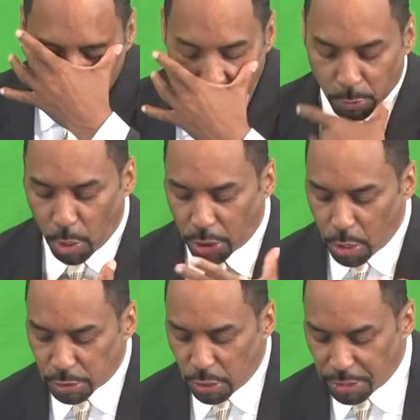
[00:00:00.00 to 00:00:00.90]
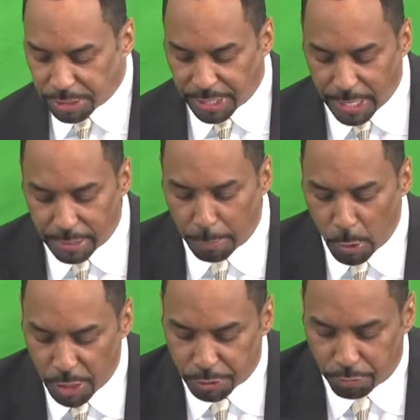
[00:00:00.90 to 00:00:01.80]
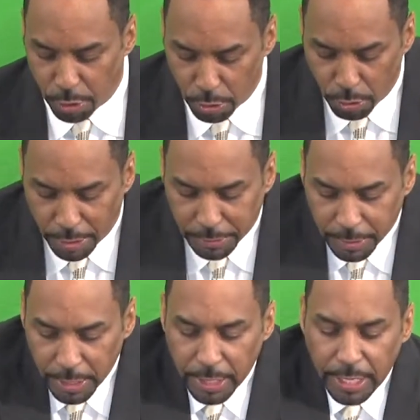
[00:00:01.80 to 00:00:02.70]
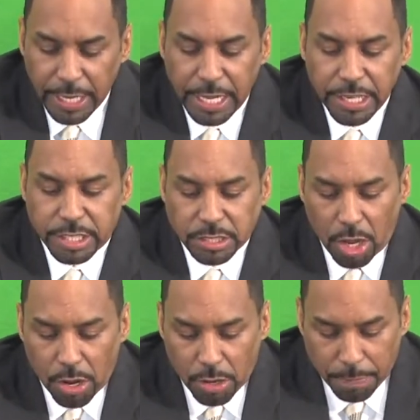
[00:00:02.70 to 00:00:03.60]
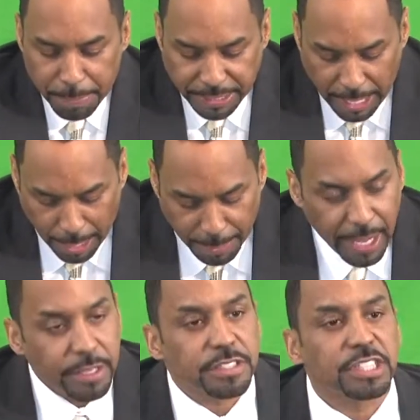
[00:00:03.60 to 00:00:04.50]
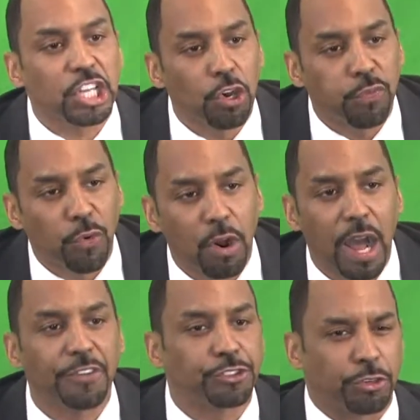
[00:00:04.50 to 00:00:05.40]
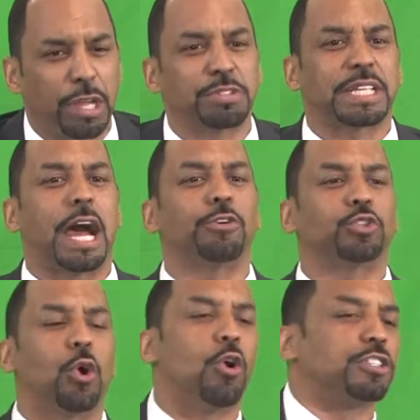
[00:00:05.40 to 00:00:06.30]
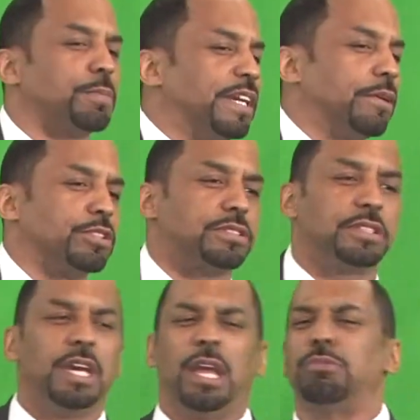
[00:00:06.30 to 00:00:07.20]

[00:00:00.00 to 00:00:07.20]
And the word goes on to say the boys grew, and Esau became a skillful hunter. He was an outdoorsman. He was, he